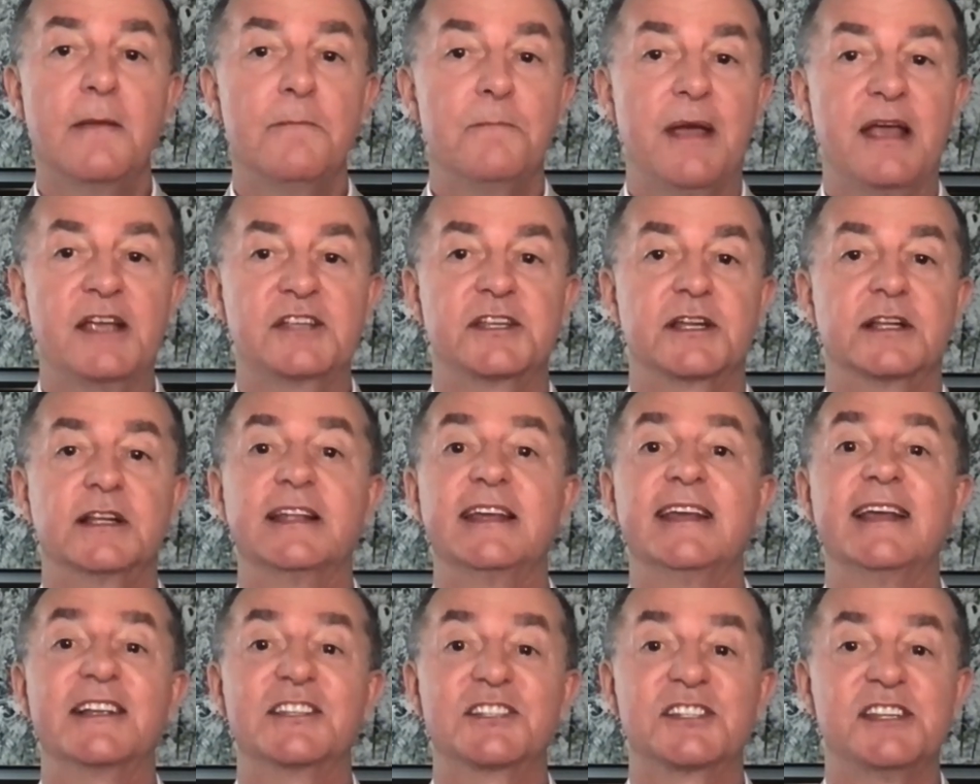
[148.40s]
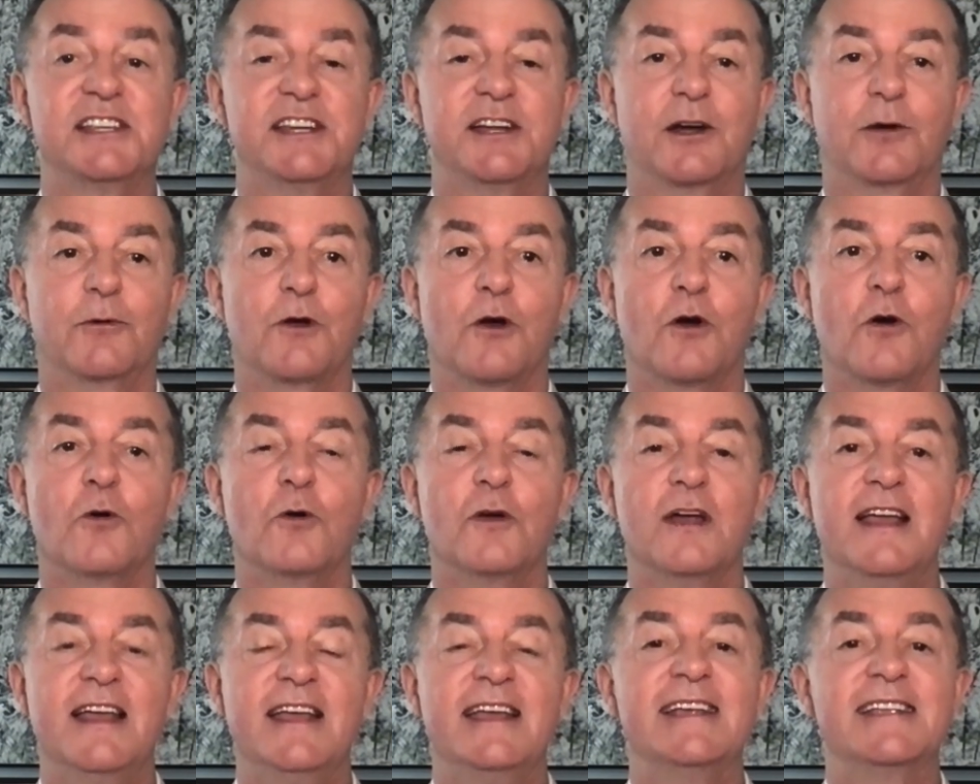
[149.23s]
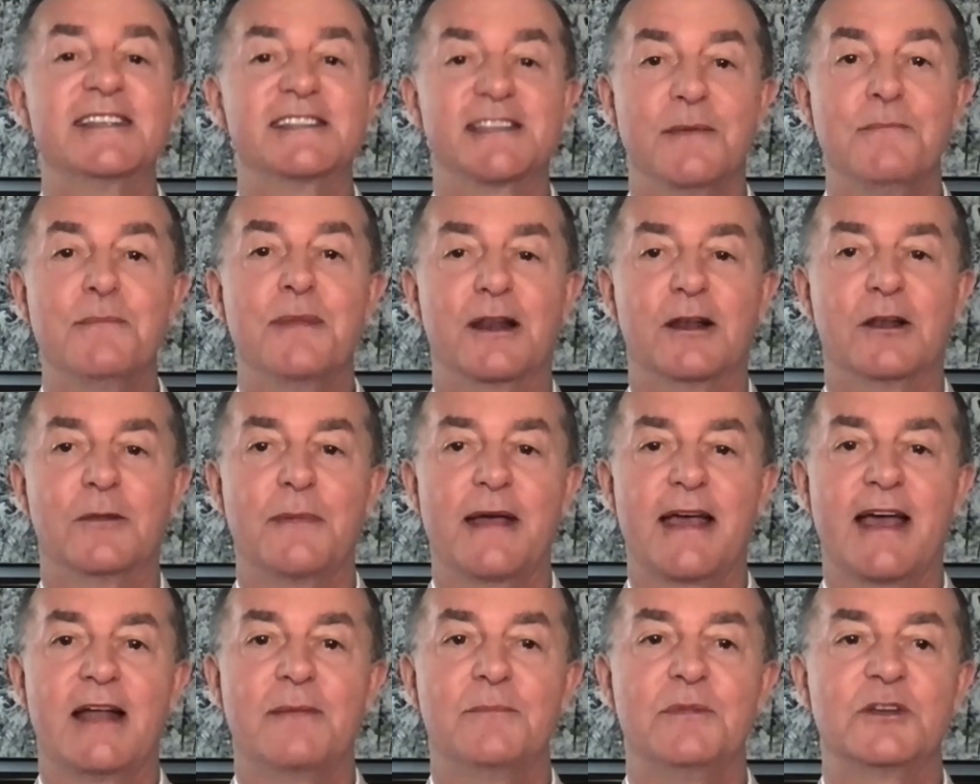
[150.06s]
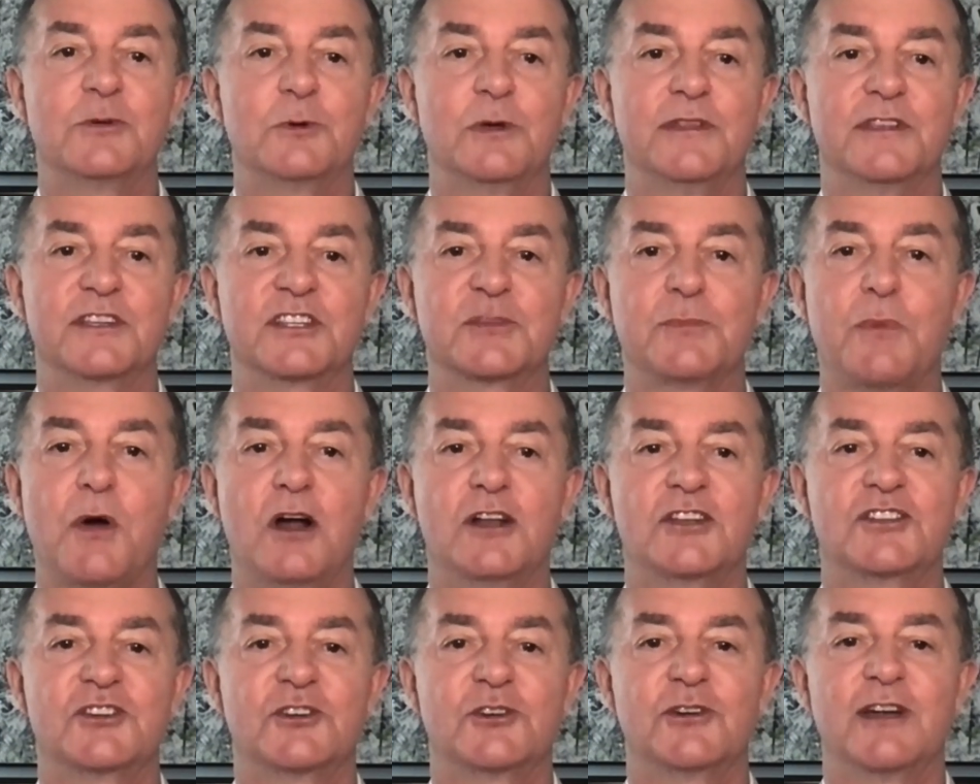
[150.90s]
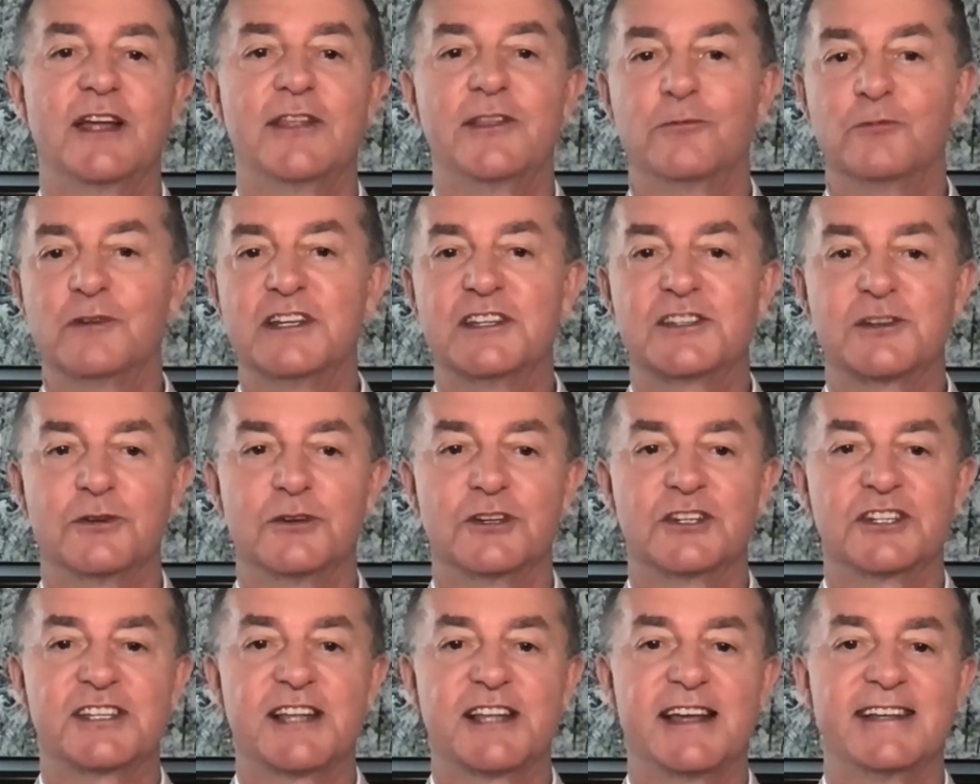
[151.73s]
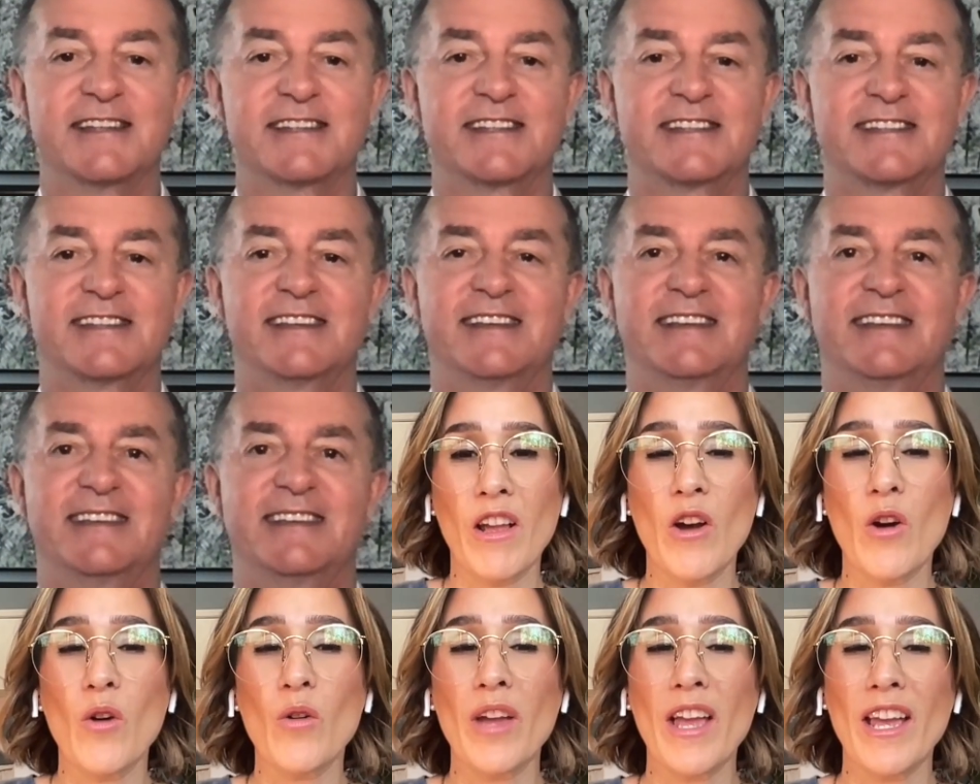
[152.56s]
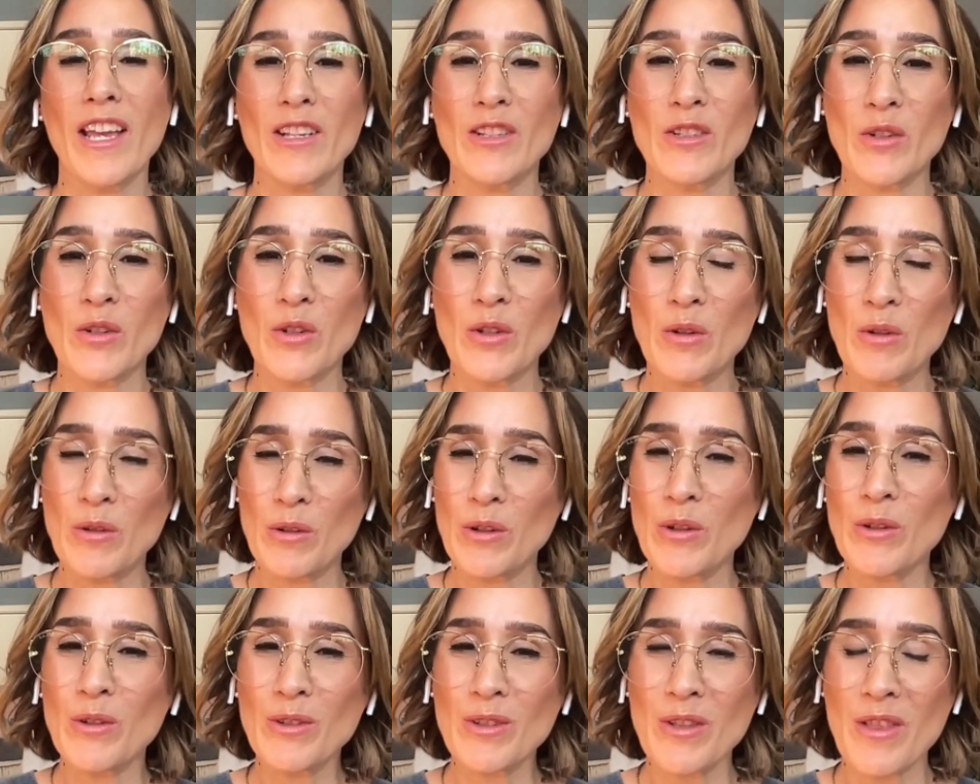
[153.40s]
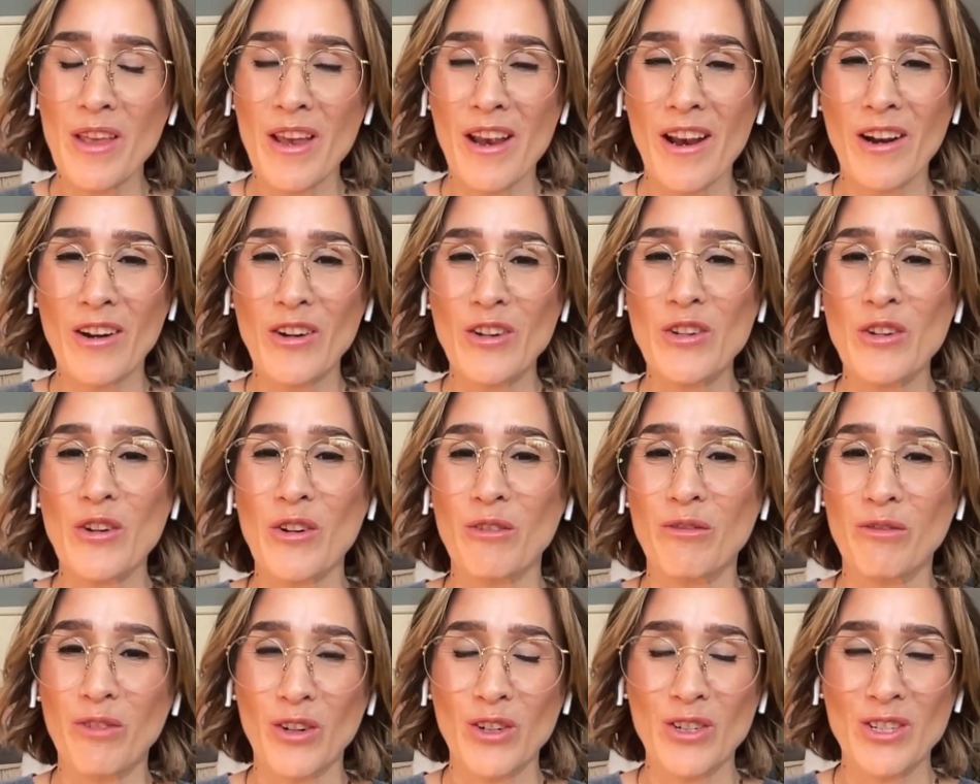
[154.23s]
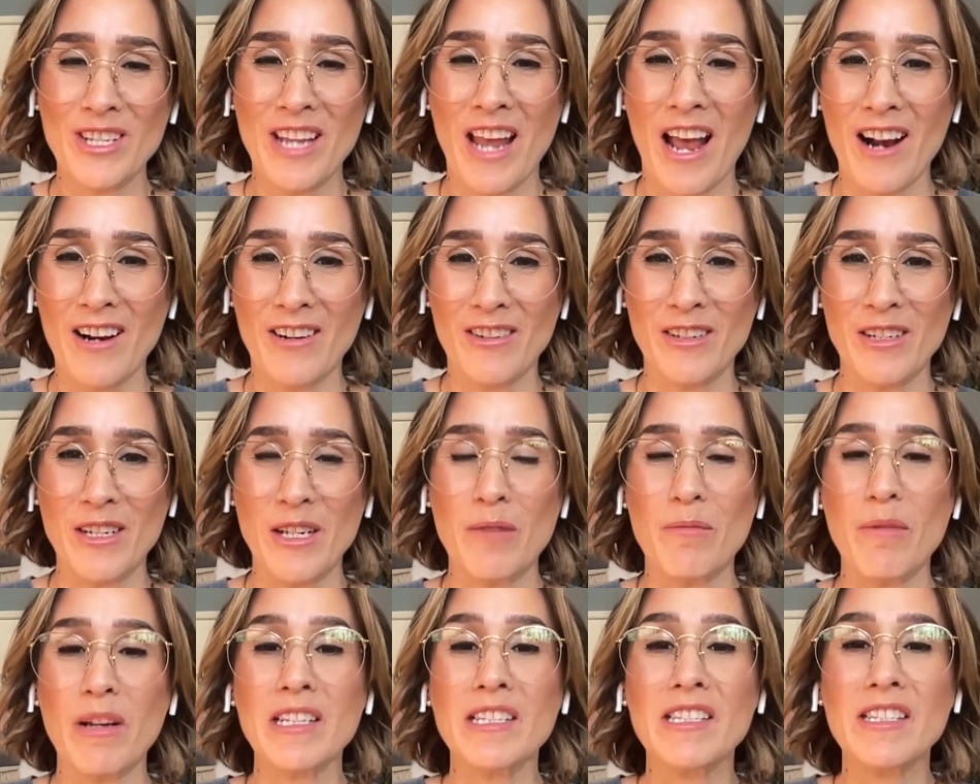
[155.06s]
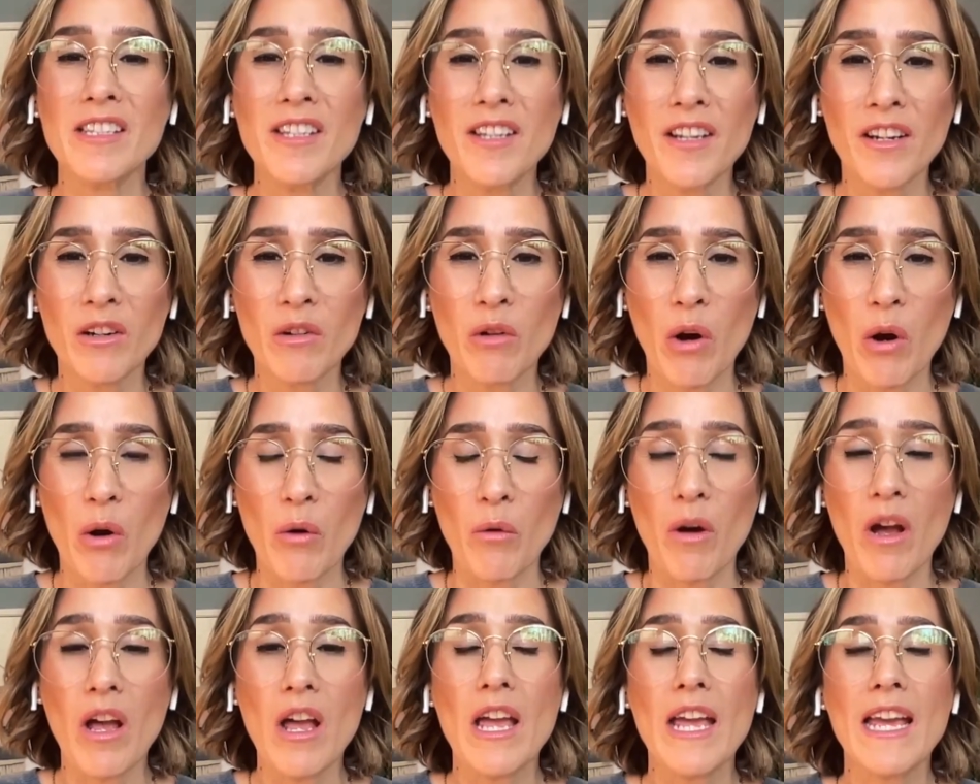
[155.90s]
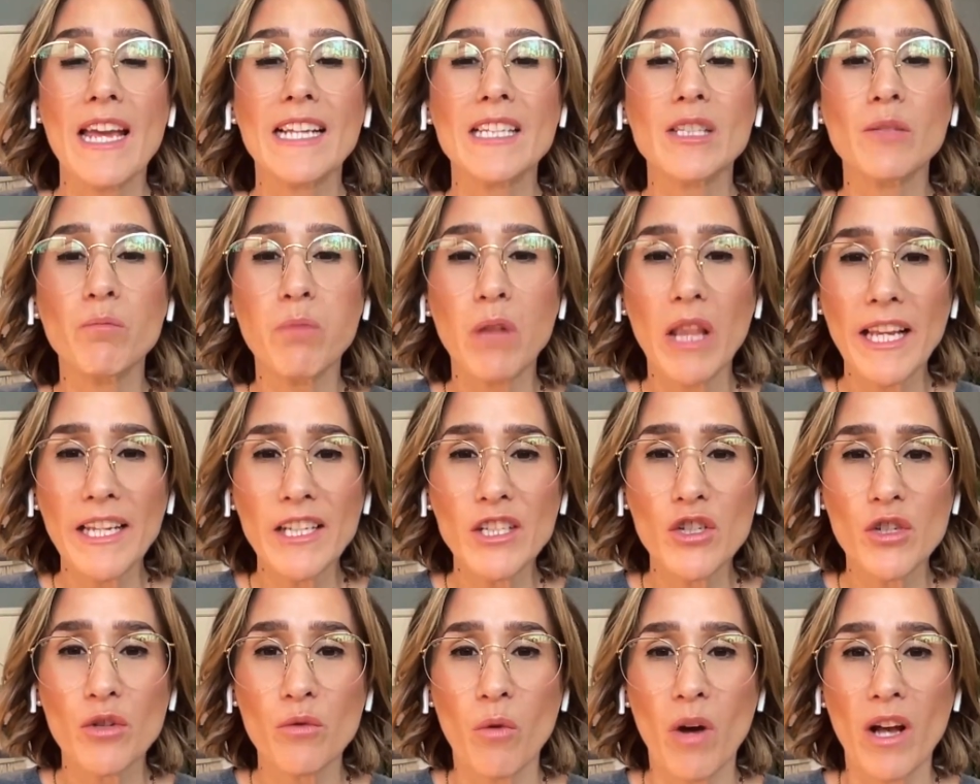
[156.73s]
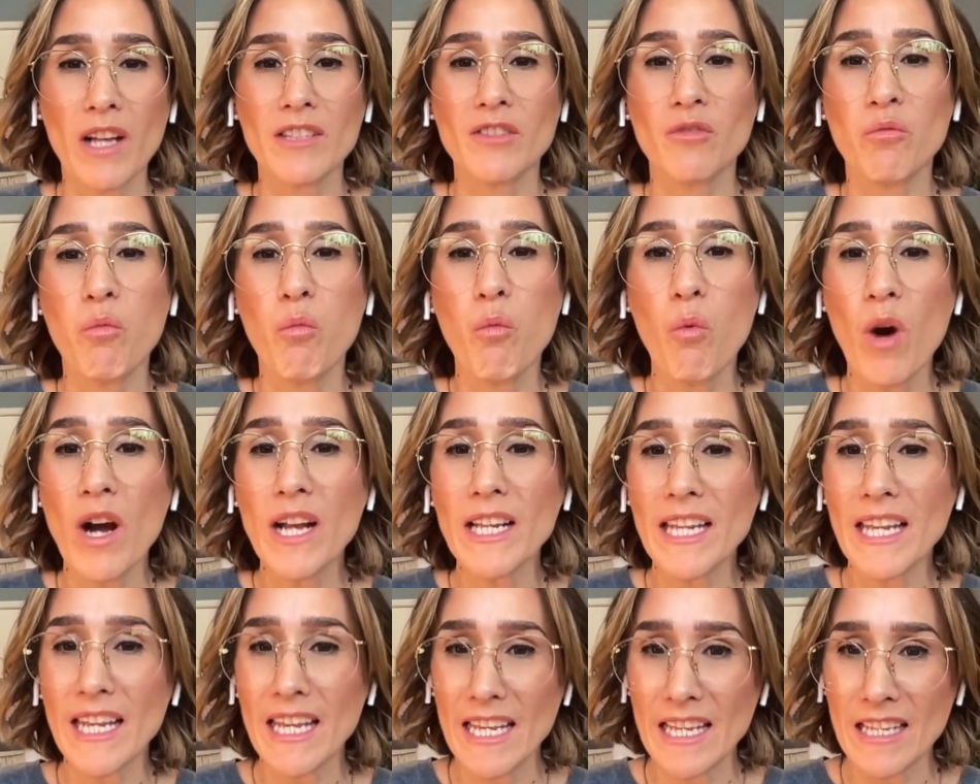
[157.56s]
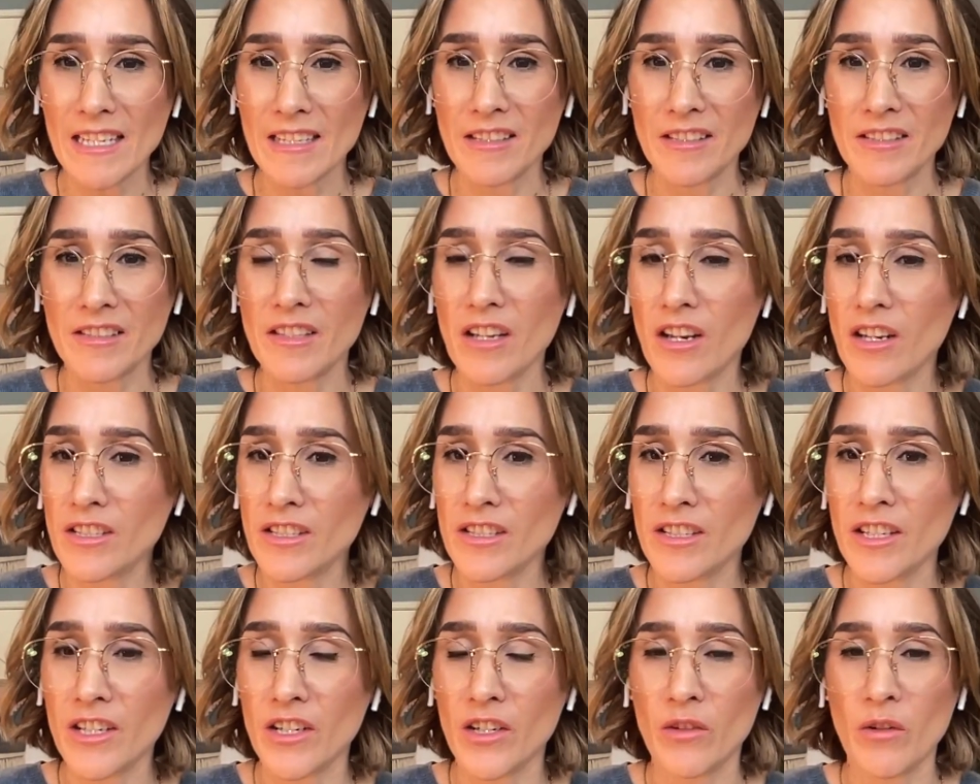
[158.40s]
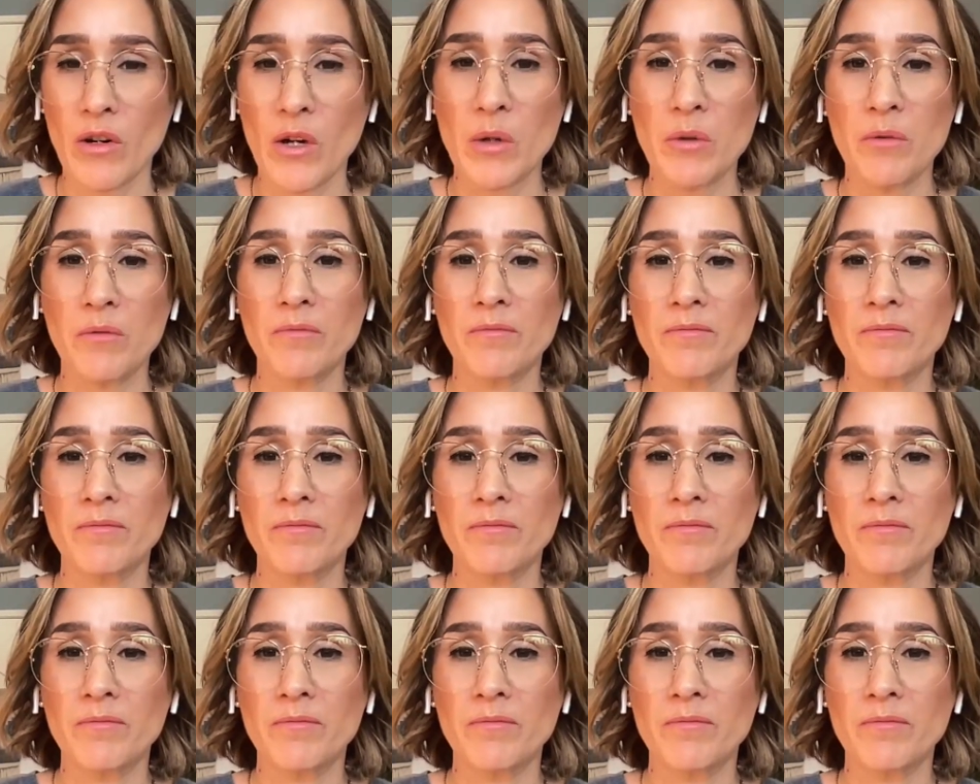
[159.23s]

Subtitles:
Basically, a CRO is the middleman between the sponsor and the research sites. Okay, so you use there your first acronym, a CRO. Explain to us, what is a CRO?